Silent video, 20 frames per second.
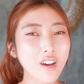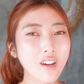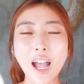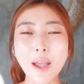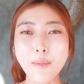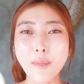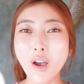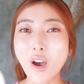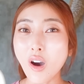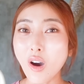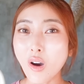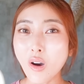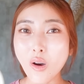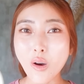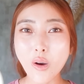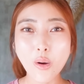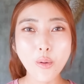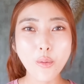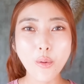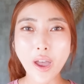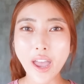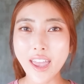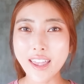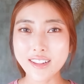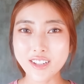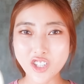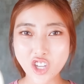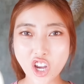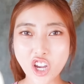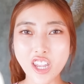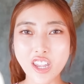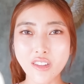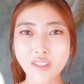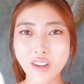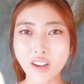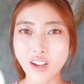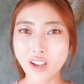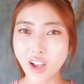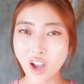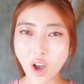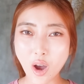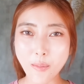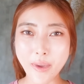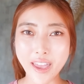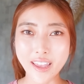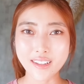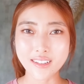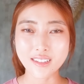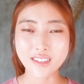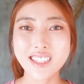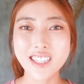I'm always checking your comments.